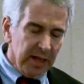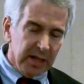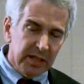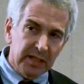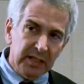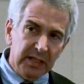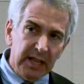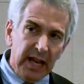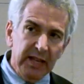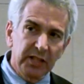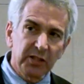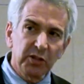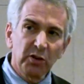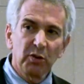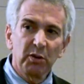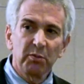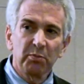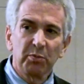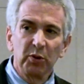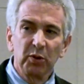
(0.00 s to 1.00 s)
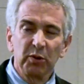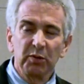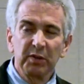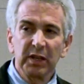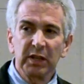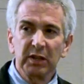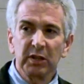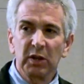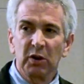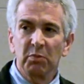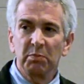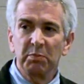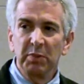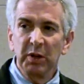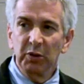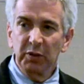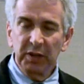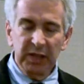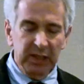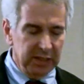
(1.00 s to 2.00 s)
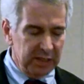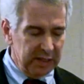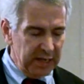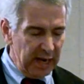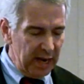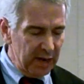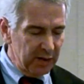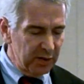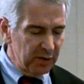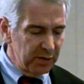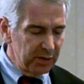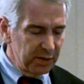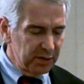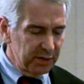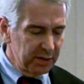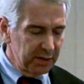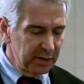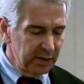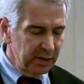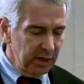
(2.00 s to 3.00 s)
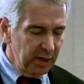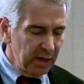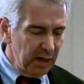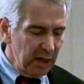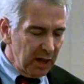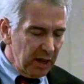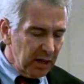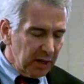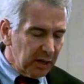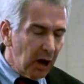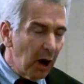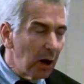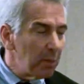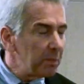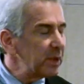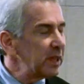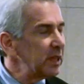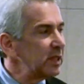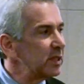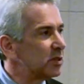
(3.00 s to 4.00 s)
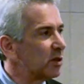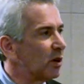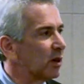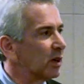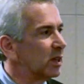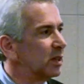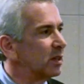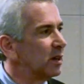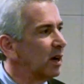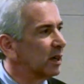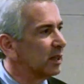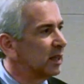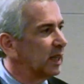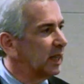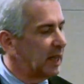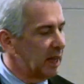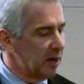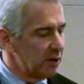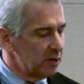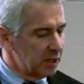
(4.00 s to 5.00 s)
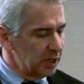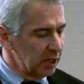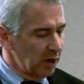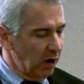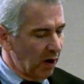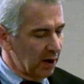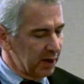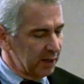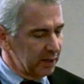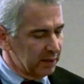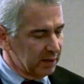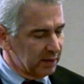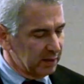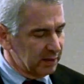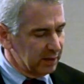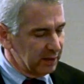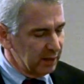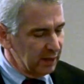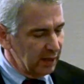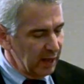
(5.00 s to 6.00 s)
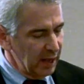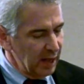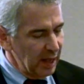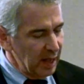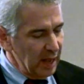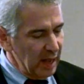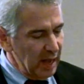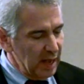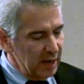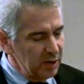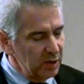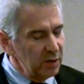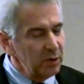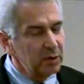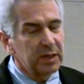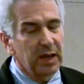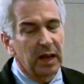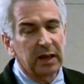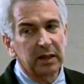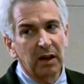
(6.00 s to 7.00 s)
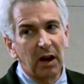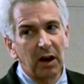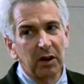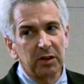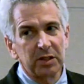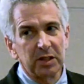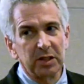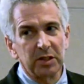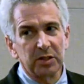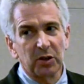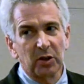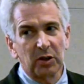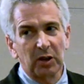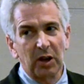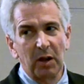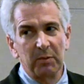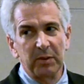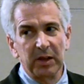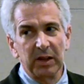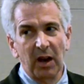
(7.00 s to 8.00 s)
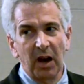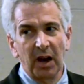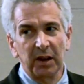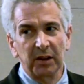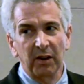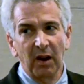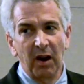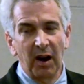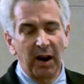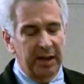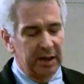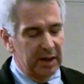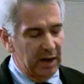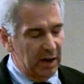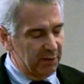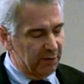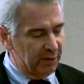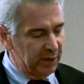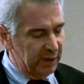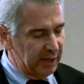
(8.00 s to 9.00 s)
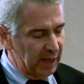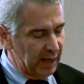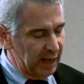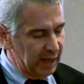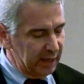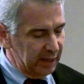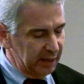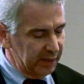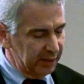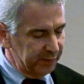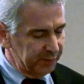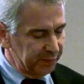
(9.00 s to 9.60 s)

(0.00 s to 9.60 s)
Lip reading: States are improving their building standards, companies are conducting energy audits, and new technologies are coming online every day.